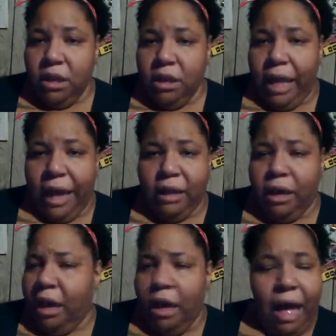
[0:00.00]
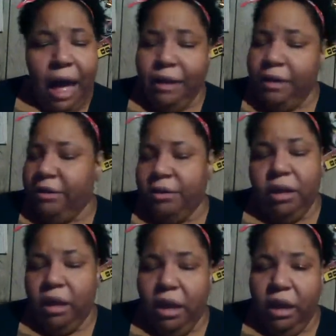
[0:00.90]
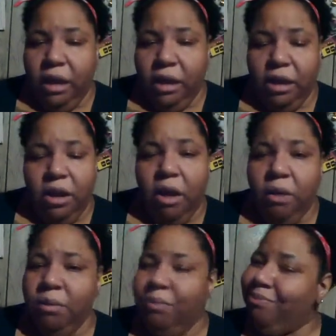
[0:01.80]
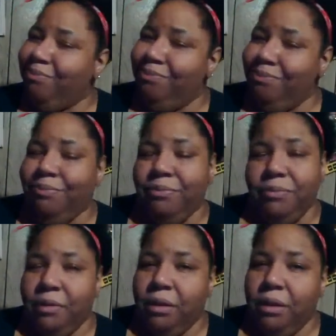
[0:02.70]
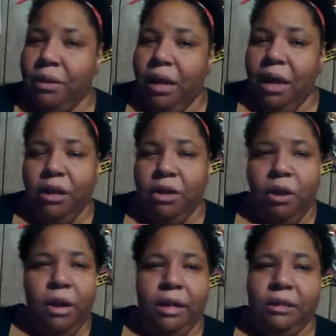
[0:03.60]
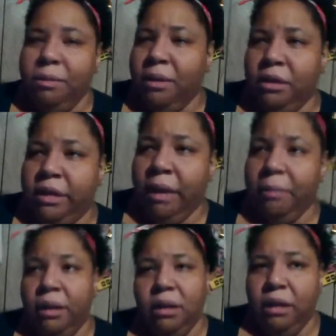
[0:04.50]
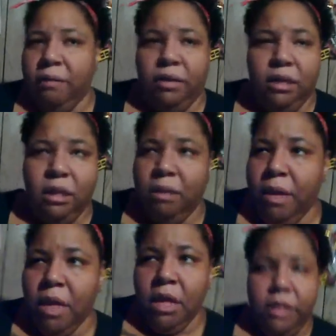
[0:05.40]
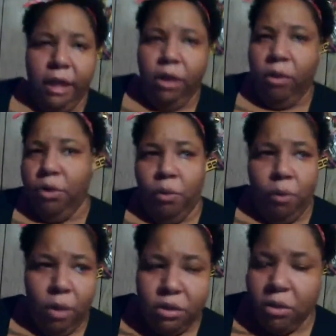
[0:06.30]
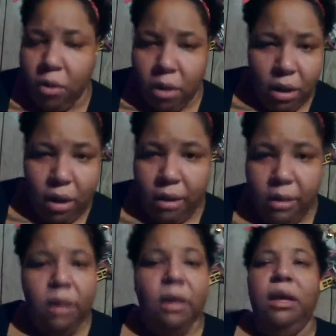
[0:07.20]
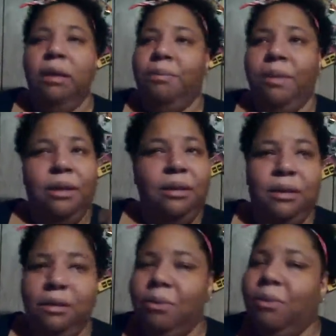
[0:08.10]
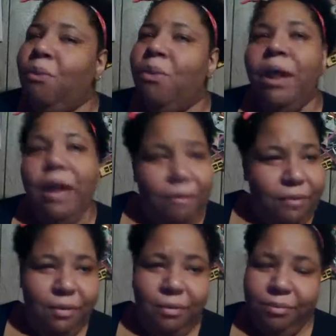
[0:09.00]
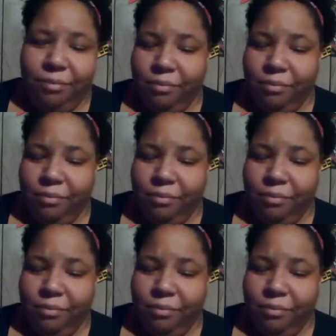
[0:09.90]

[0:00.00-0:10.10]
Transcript: Like you know, mm, SM Entertainment, leave it to them. They don't know what's going on. But whatever.